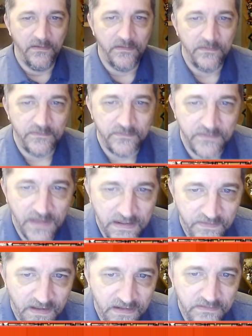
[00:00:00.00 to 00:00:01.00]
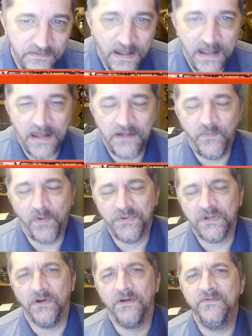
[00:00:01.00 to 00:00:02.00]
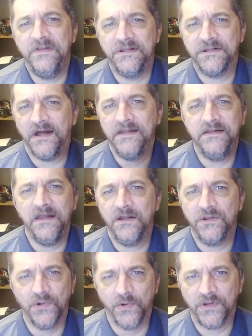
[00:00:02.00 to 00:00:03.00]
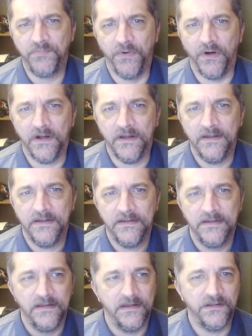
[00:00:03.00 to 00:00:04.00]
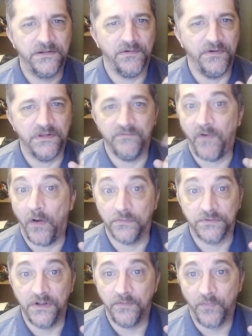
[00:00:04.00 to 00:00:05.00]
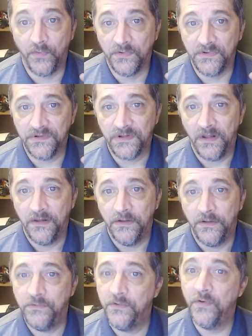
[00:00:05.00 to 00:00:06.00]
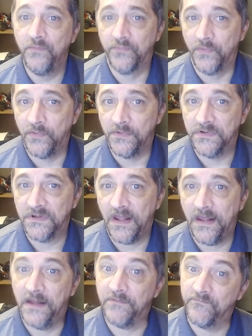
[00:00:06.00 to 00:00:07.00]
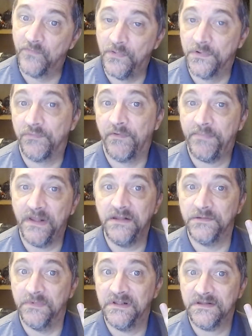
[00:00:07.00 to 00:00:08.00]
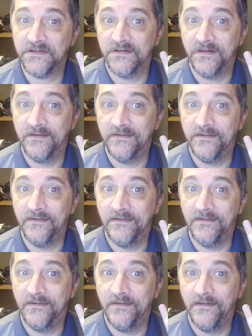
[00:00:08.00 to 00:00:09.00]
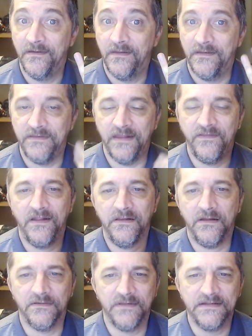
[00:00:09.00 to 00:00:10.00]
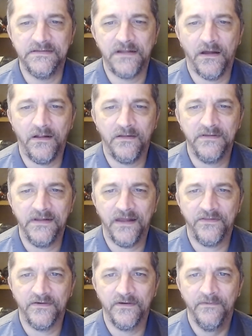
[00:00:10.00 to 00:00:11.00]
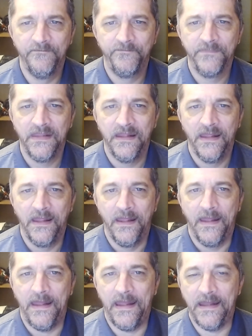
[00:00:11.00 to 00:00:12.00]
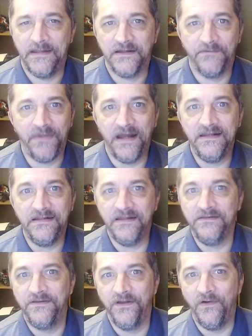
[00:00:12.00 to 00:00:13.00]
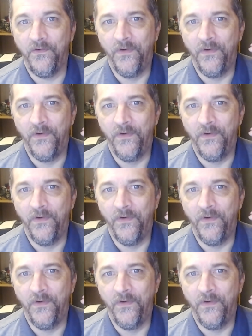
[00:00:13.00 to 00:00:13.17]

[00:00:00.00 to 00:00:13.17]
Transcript: They then had what was called the Sidekick Sourcebook, a series of alternate rules, new rules, and rules replacements. They then collected all together and combined it into...